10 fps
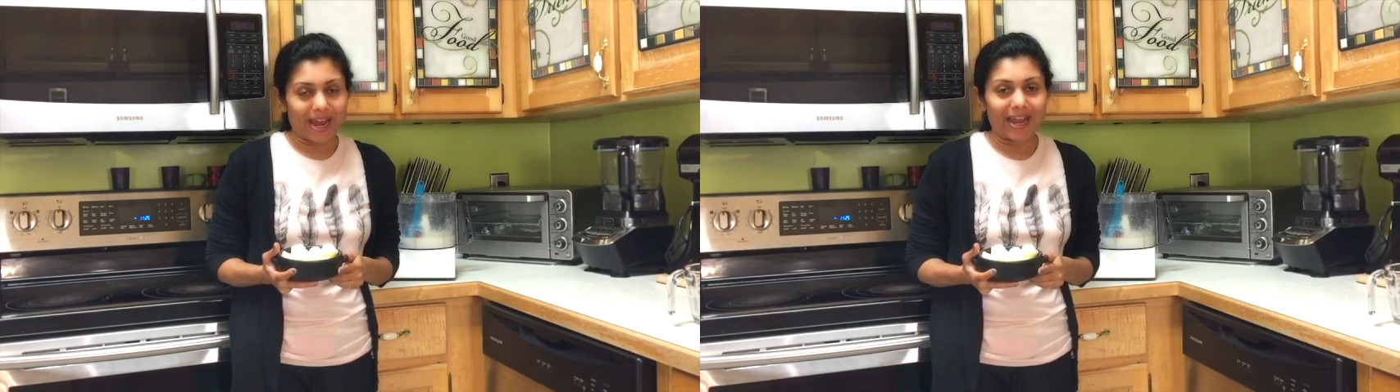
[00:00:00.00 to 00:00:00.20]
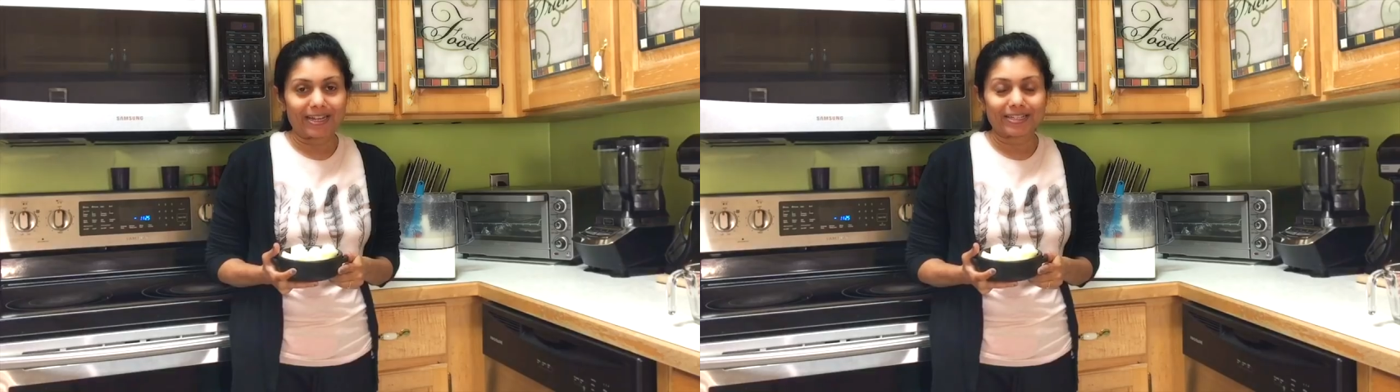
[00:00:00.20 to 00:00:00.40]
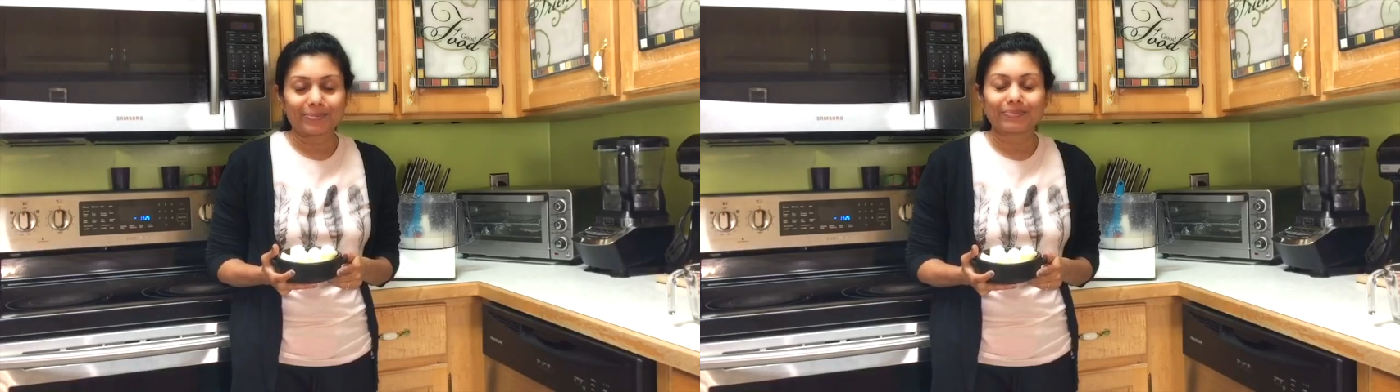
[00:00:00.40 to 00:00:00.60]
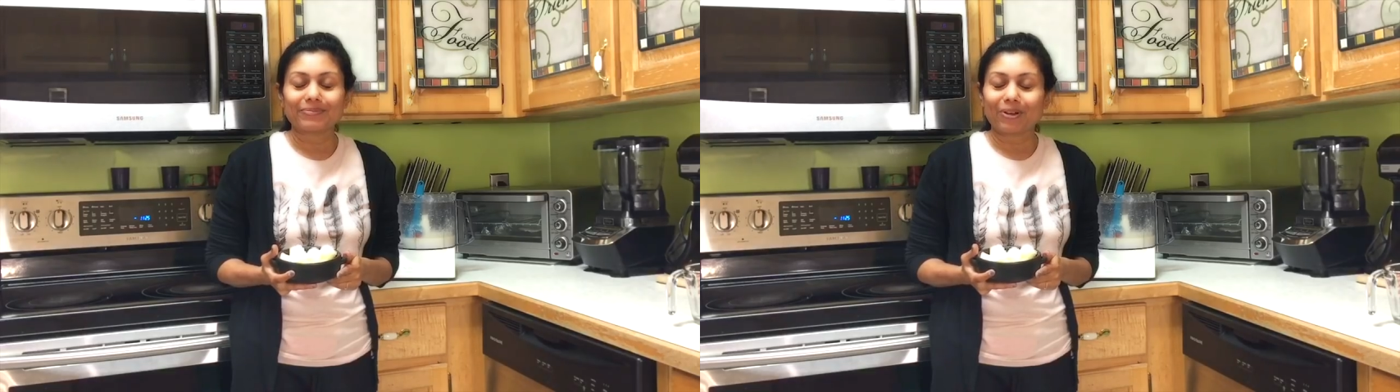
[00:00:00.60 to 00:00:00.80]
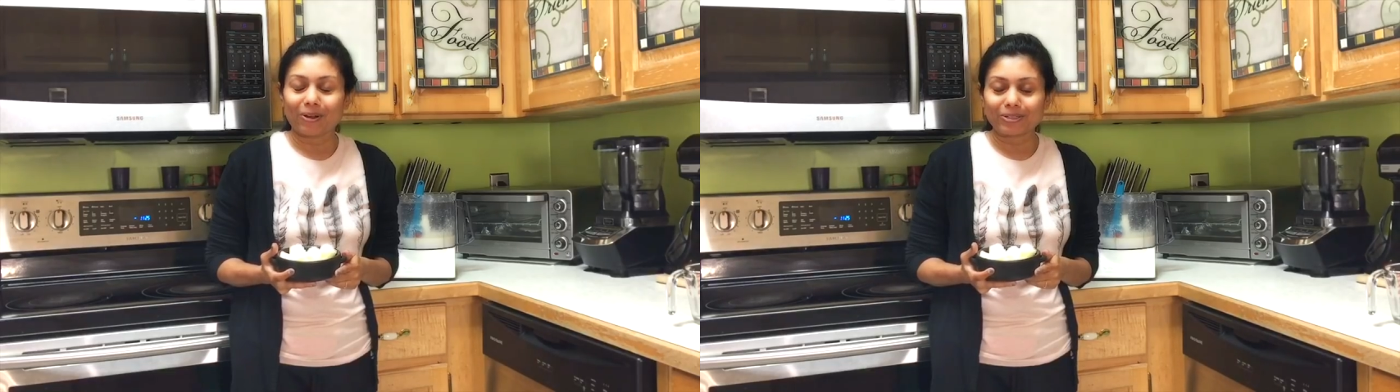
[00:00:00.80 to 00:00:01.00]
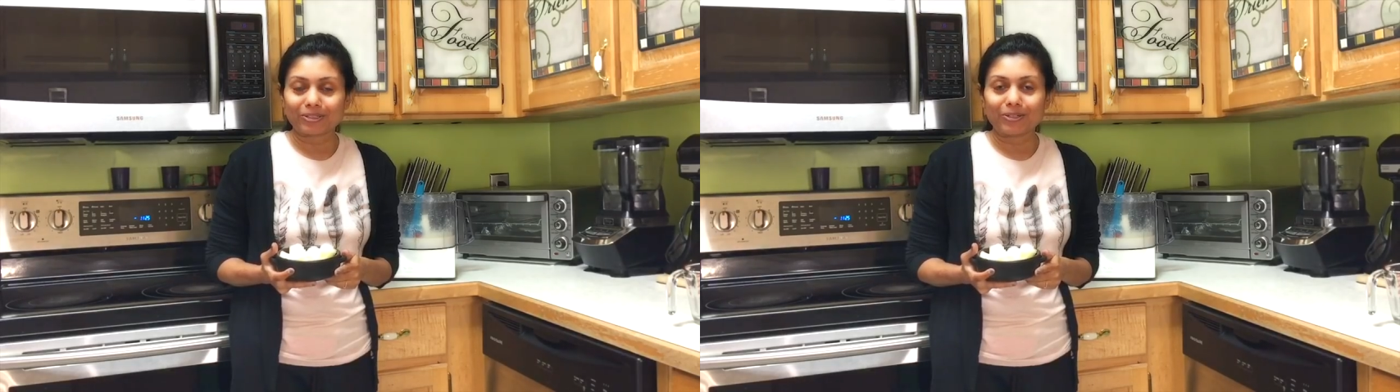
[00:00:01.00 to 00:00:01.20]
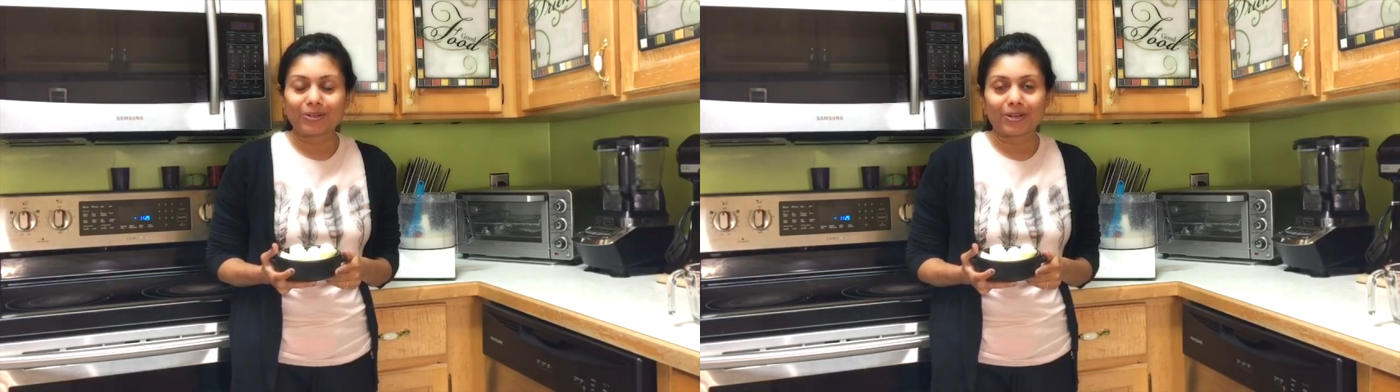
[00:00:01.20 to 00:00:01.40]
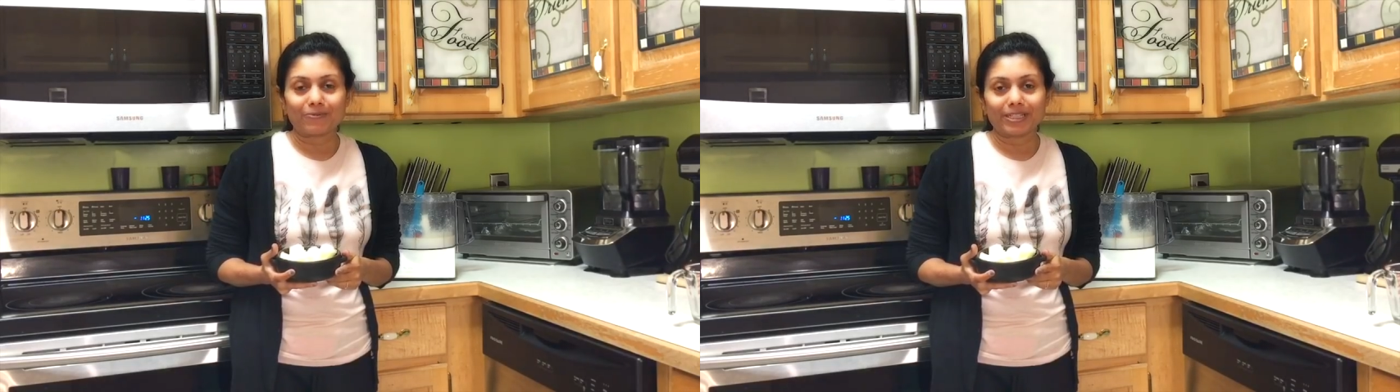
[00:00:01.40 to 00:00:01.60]
And Also,
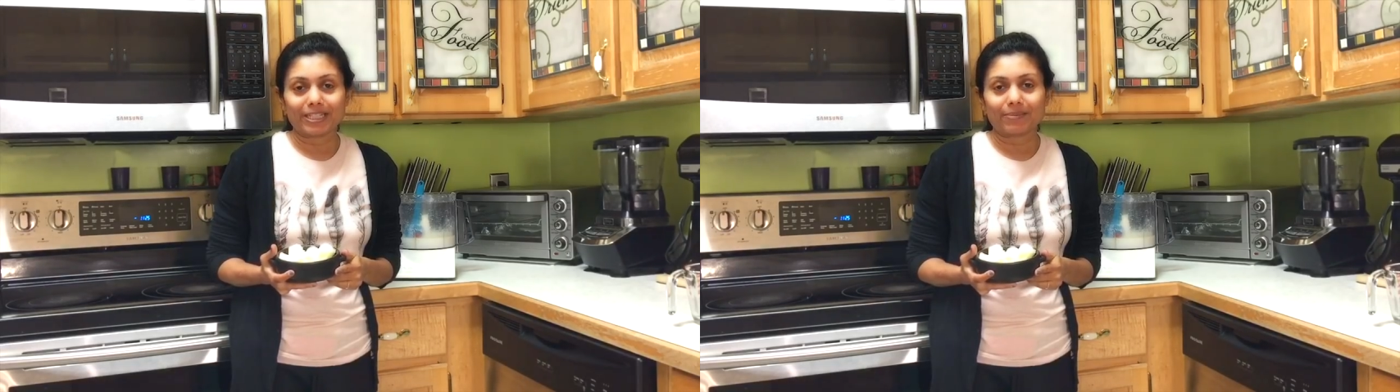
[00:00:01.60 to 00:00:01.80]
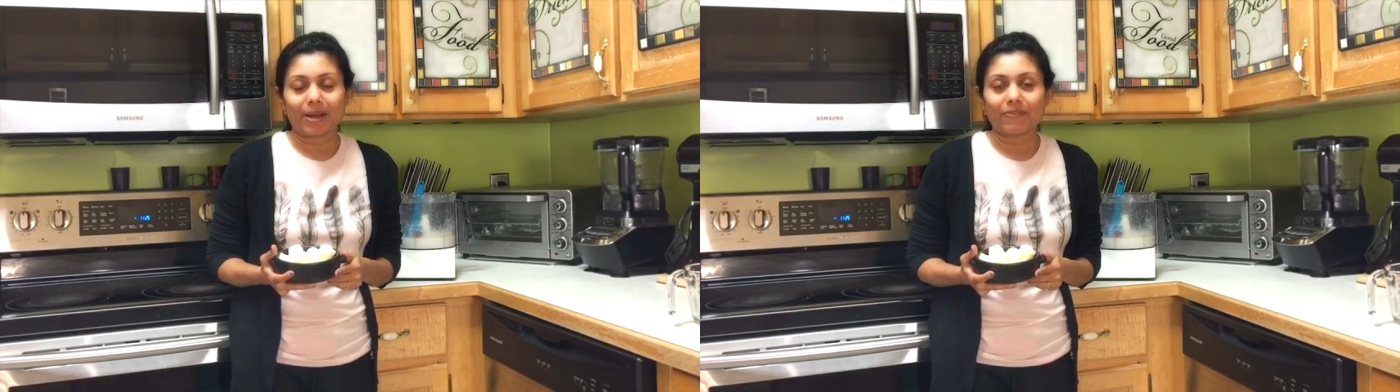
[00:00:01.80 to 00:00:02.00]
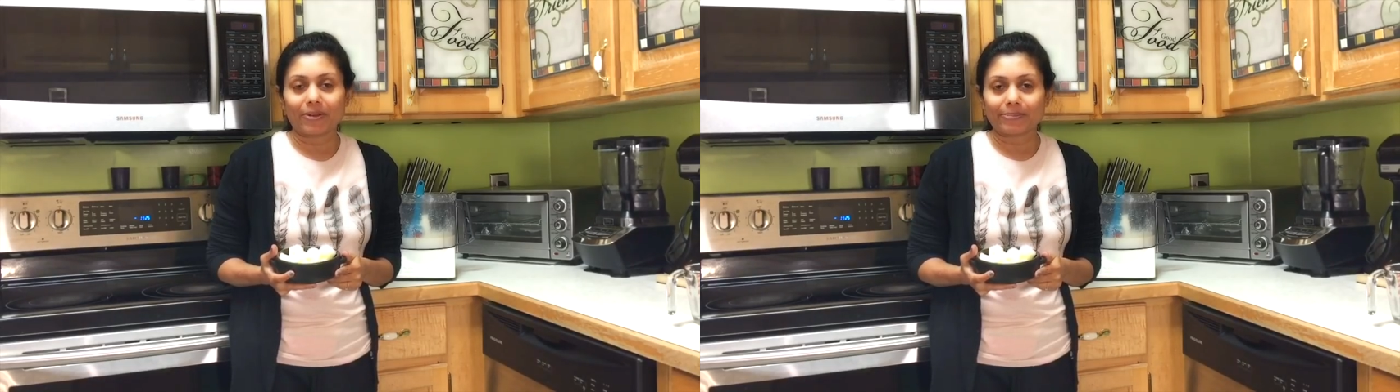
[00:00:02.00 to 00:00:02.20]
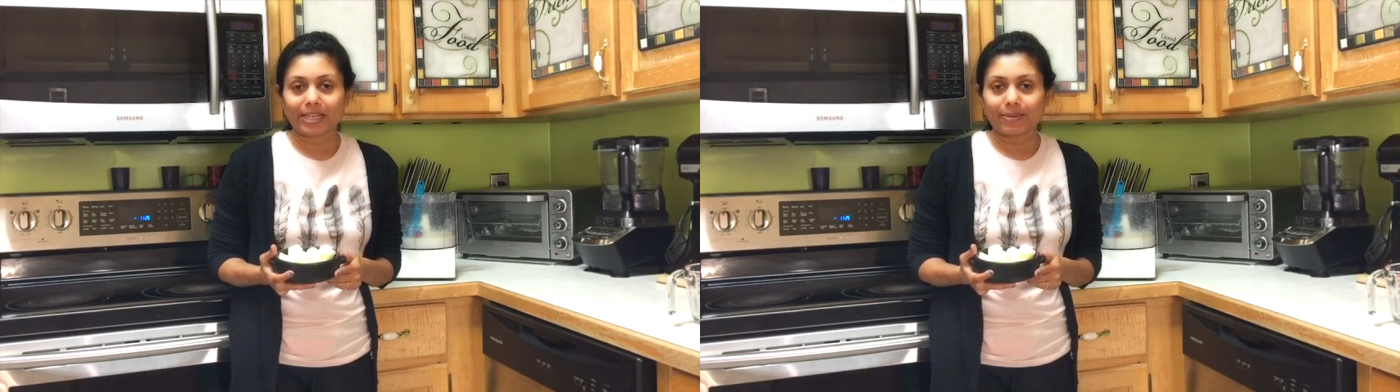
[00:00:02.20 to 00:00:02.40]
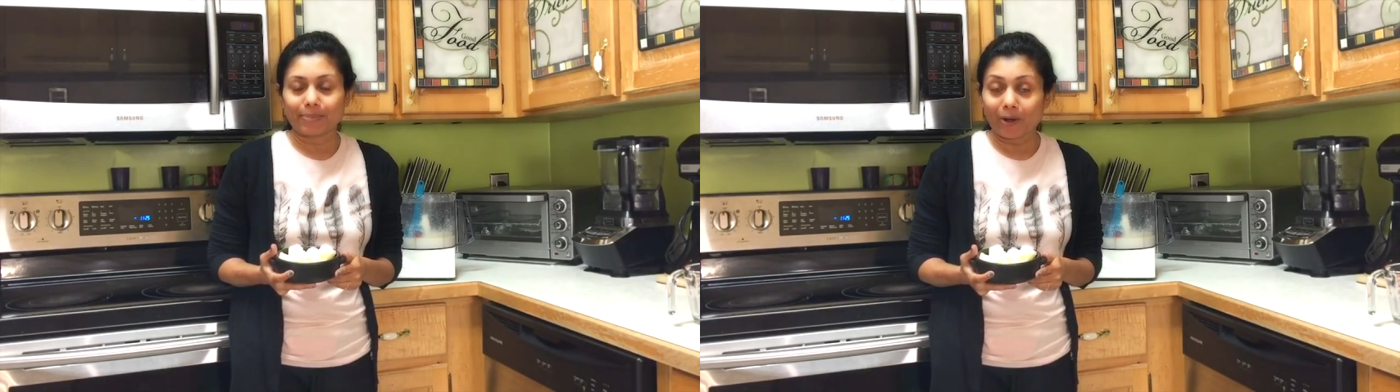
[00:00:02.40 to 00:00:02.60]
you can visit my website